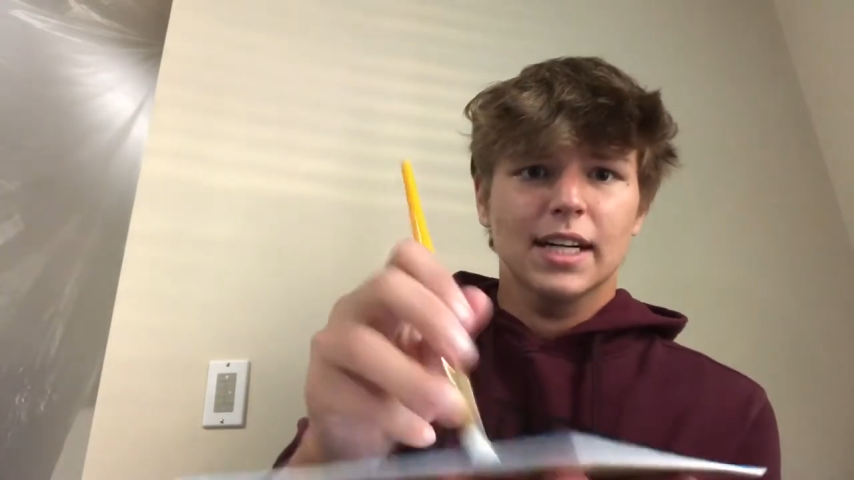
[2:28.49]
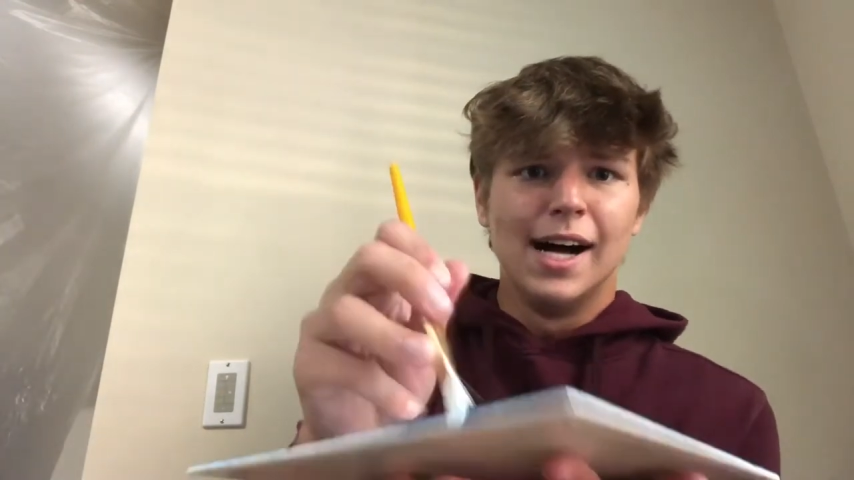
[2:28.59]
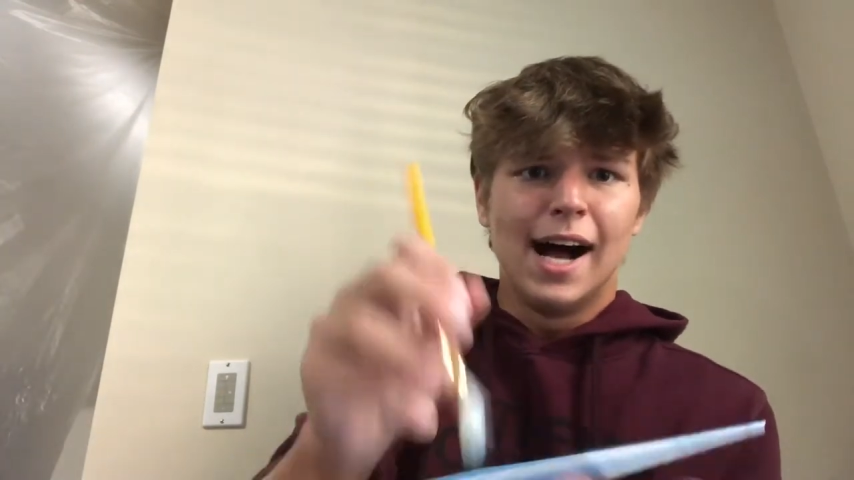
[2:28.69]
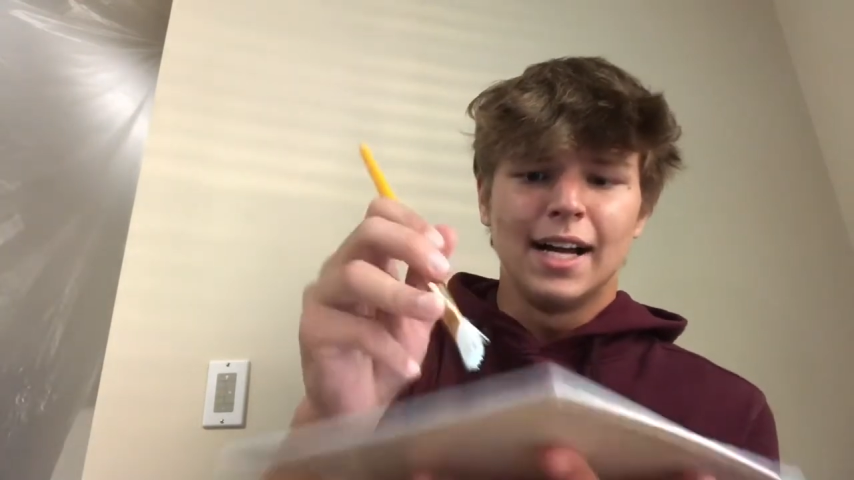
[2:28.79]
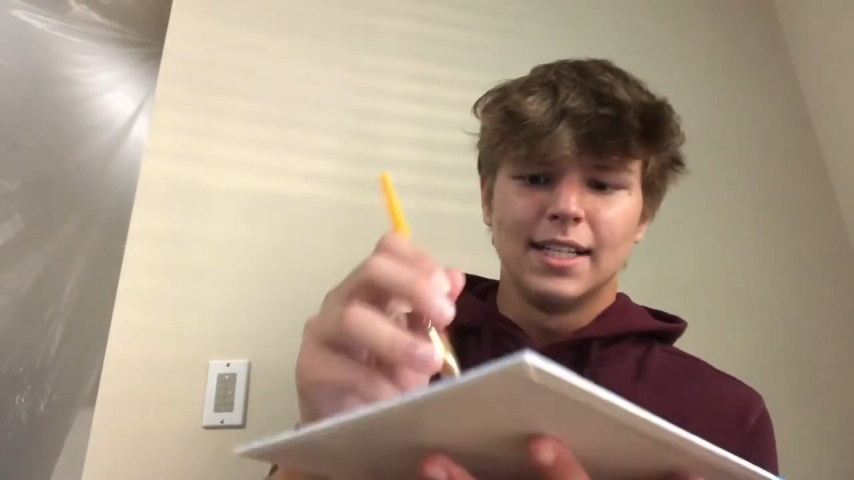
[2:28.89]

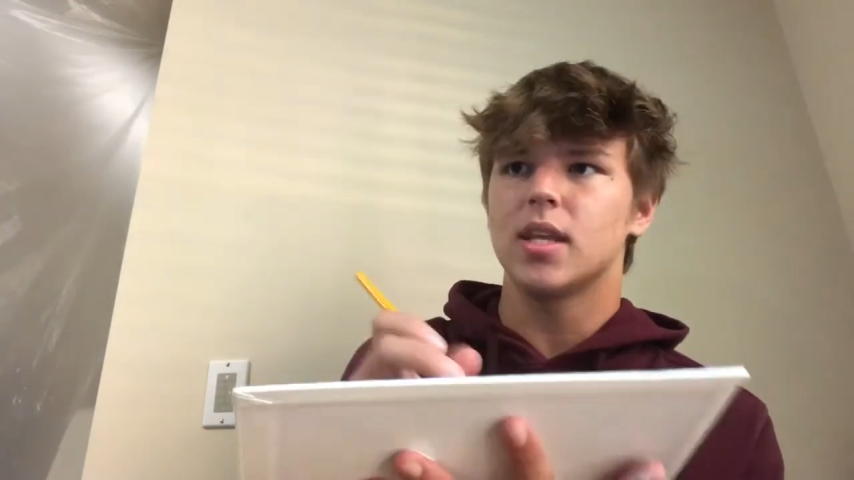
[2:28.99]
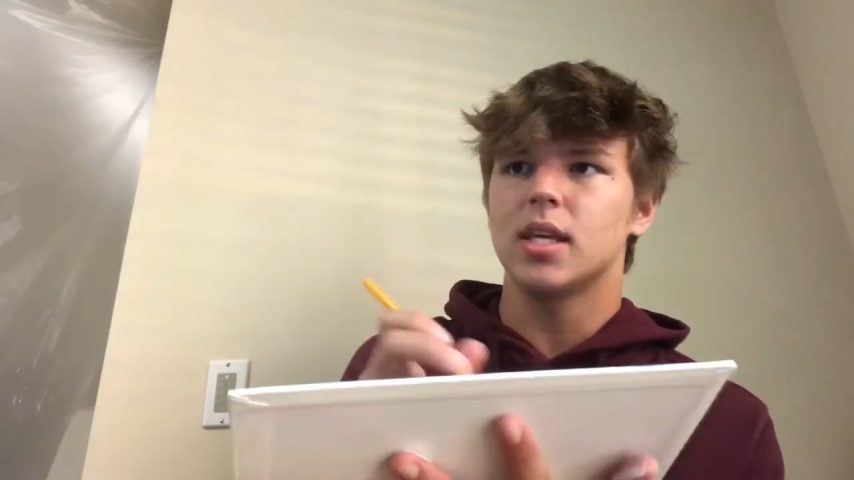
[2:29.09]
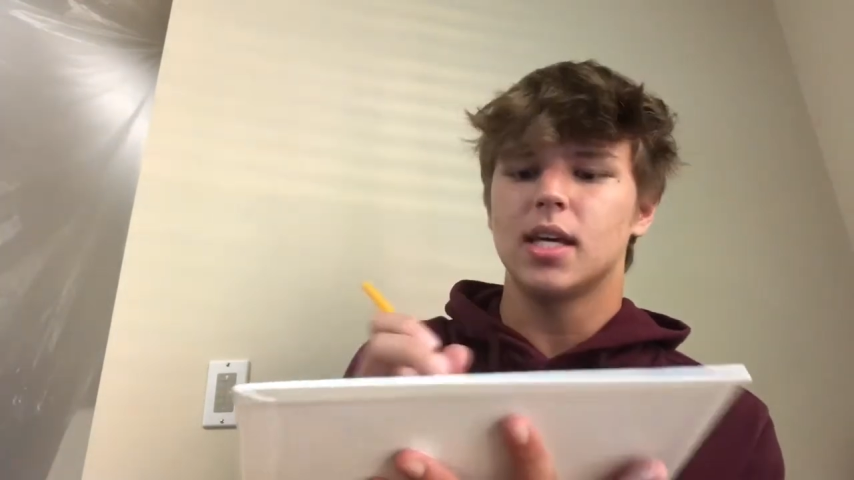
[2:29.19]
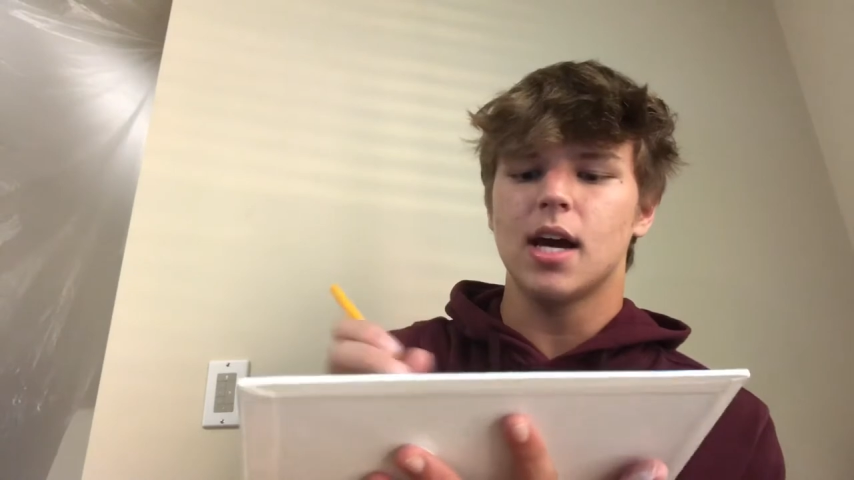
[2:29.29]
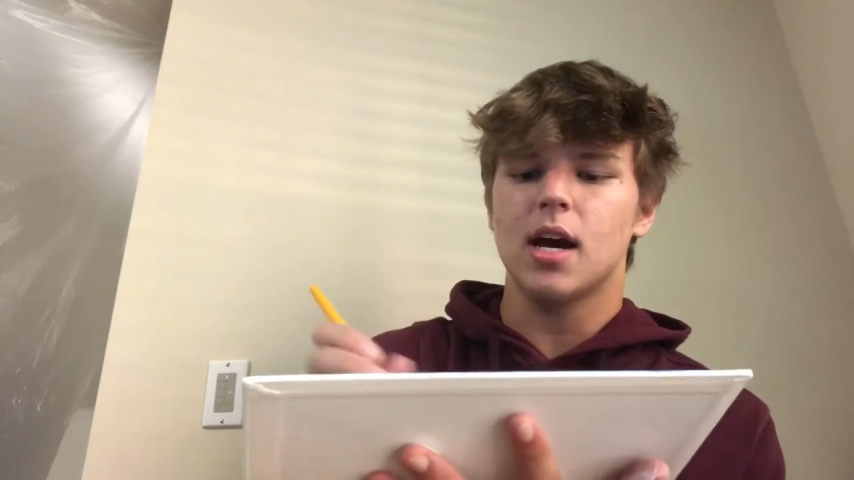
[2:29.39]

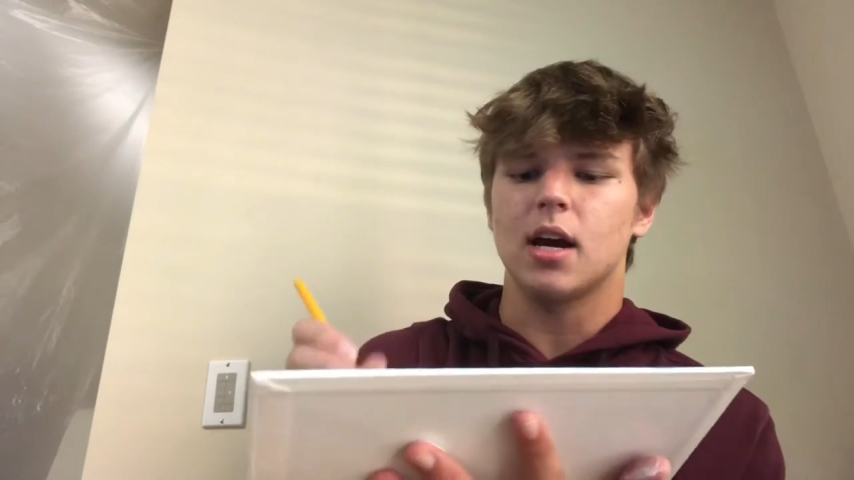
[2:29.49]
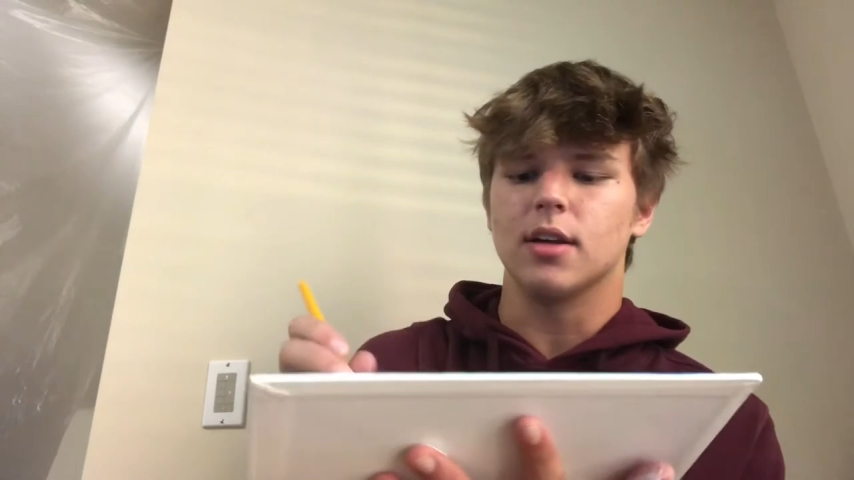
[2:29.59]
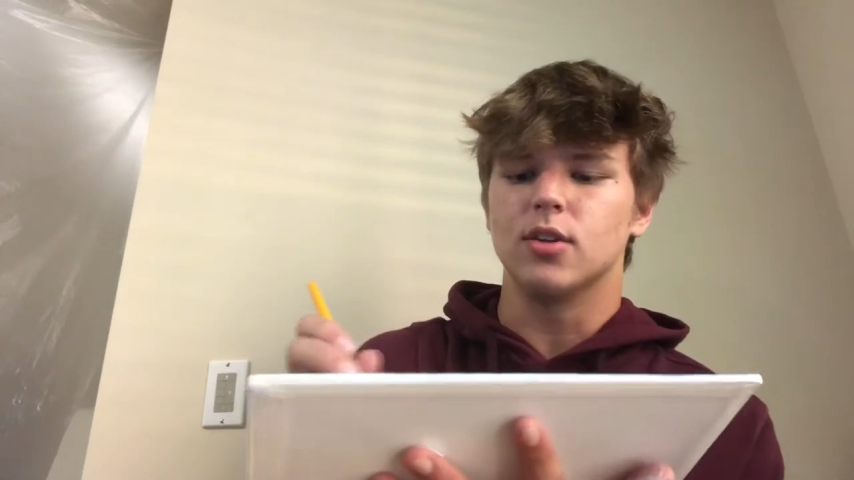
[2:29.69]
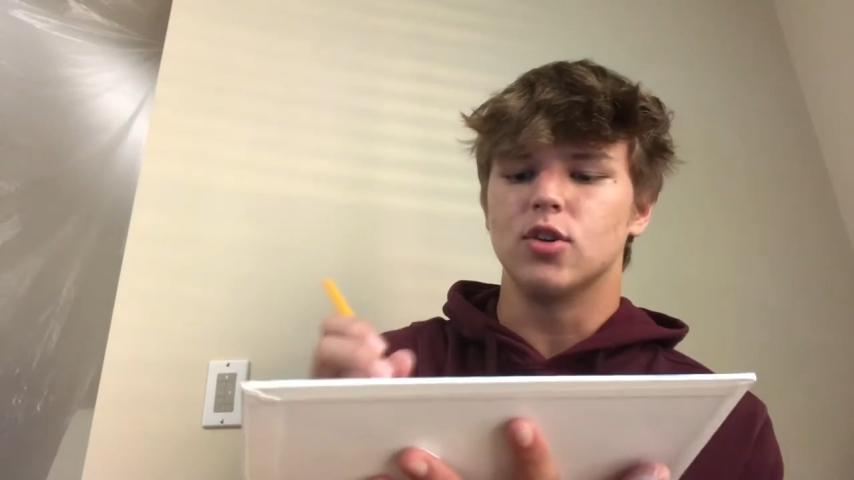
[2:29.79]
Yeah,